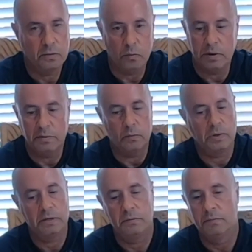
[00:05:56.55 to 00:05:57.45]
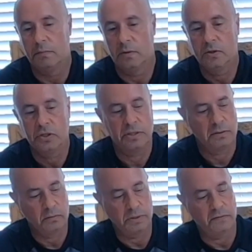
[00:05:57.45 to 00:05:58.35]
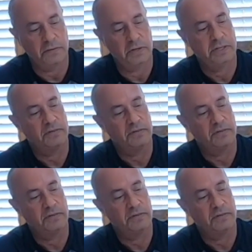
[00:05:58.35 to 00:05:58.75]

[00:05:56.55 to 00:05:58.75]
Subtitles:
one motion with a very,